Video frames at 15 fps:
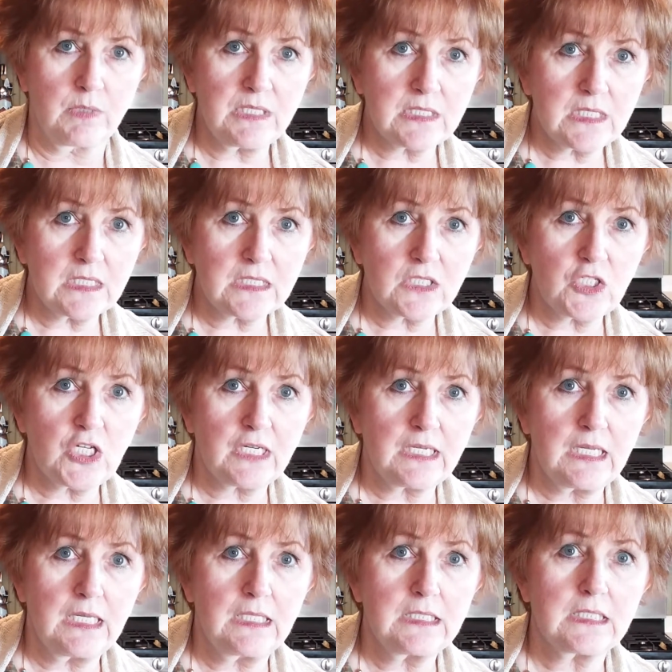with 6
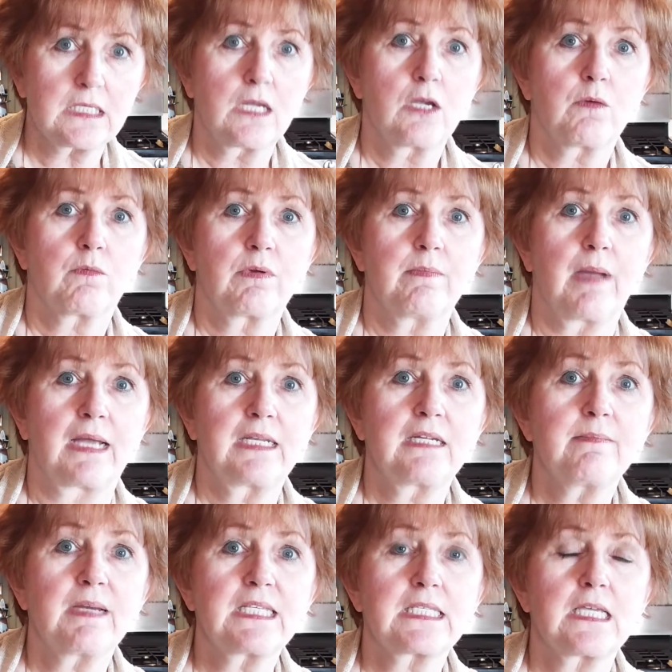chickens,
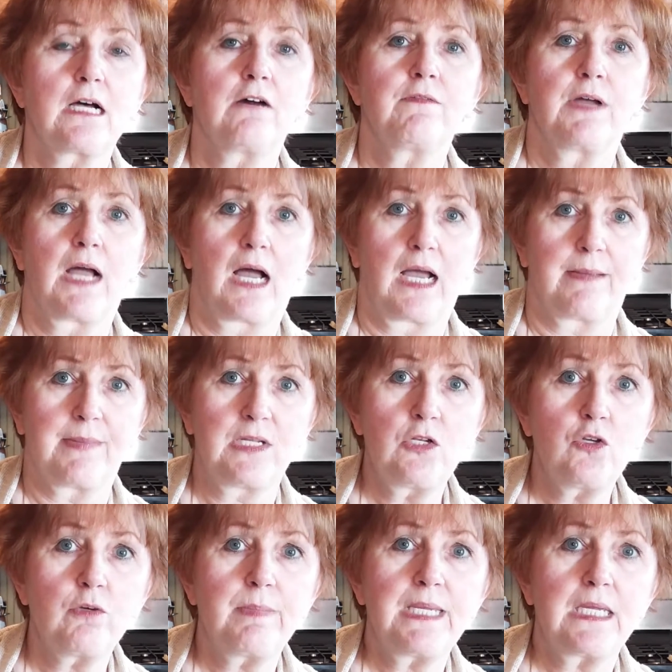reminding myself I'm a
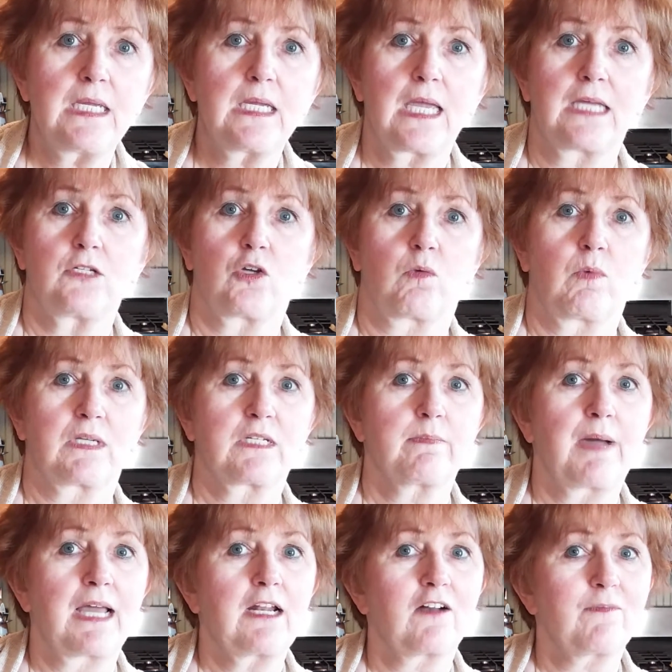newbie and don't want to
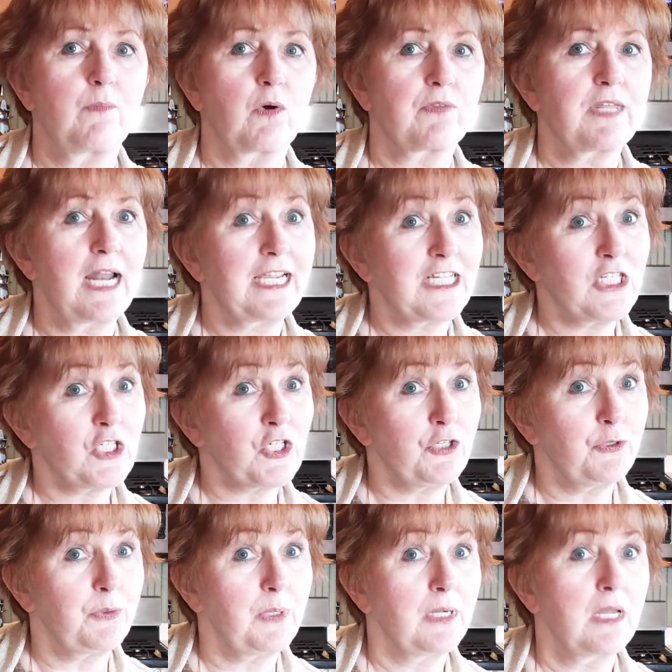bite off more than I can
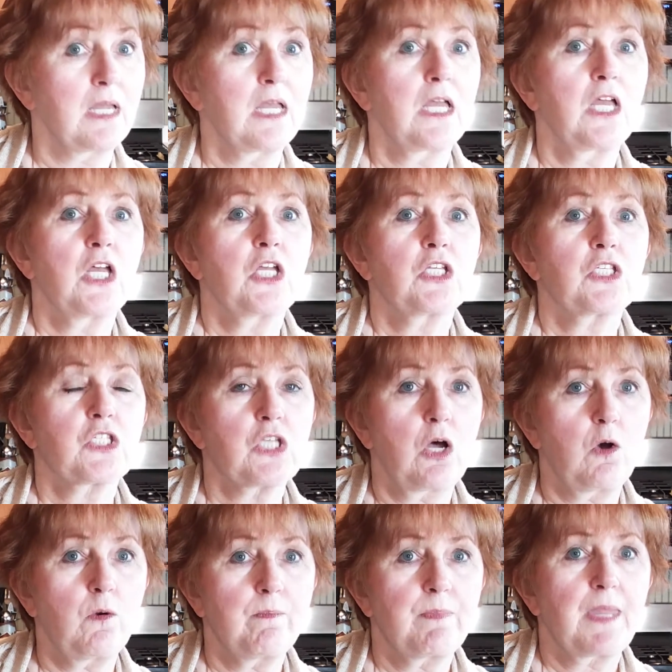chew,
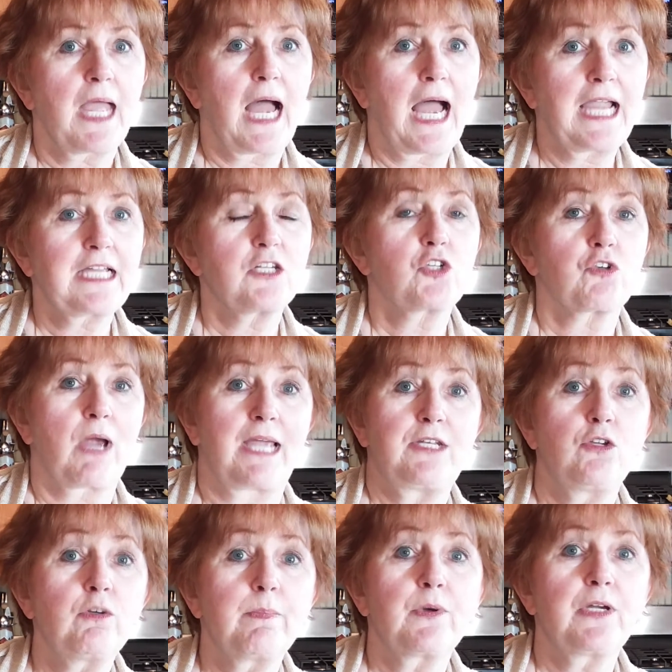so I can try
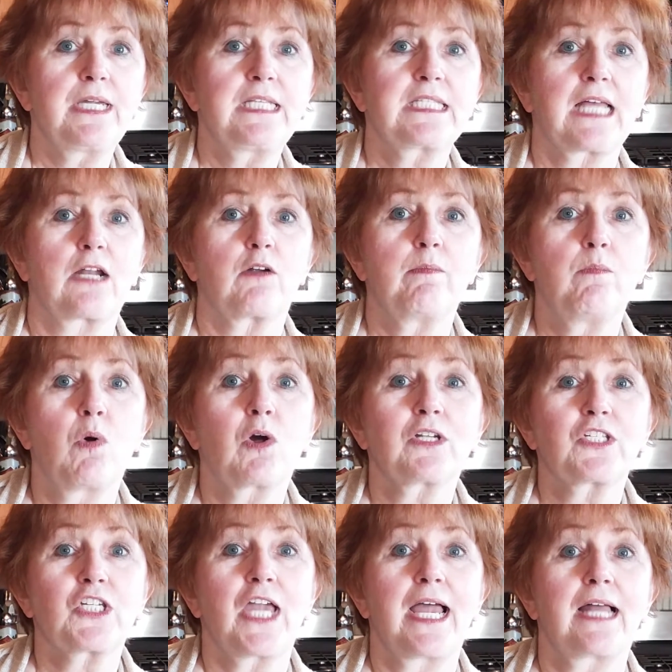new breeds that are more
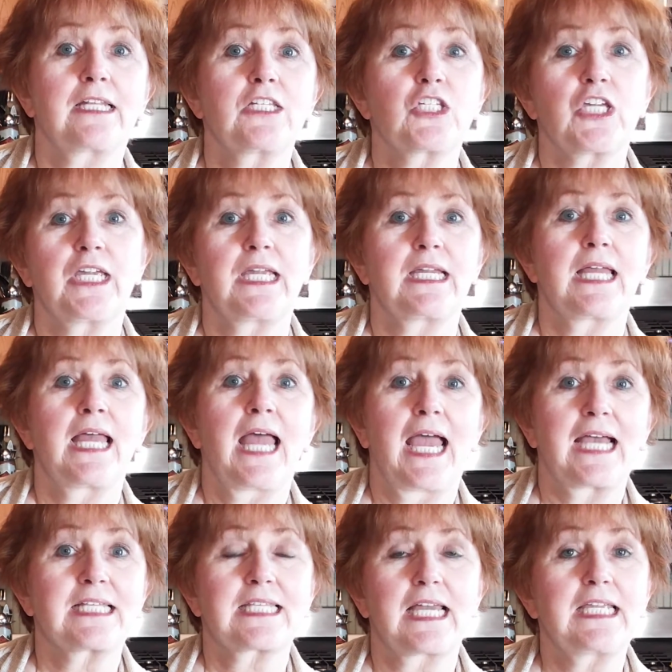challenging
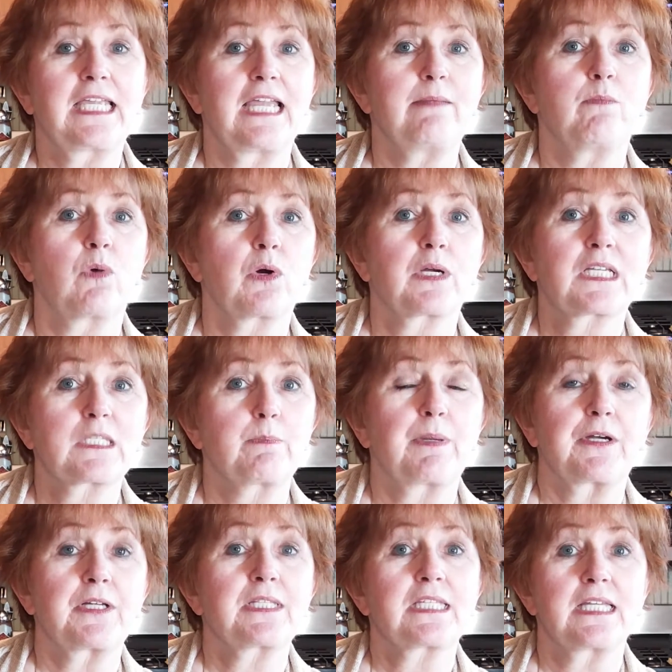as I gain more
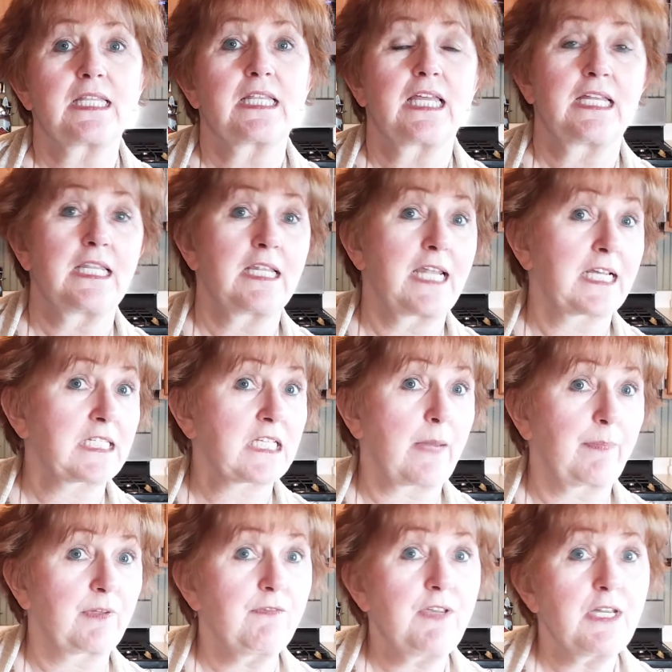experience in the next
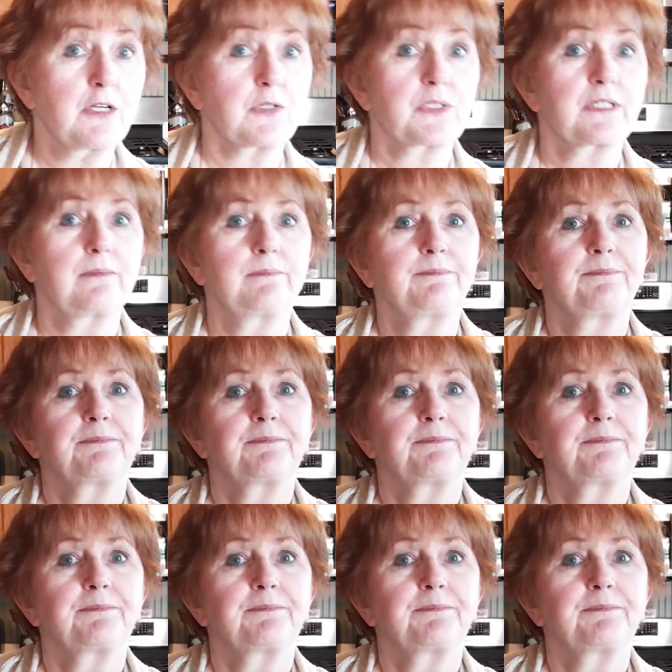couple of years.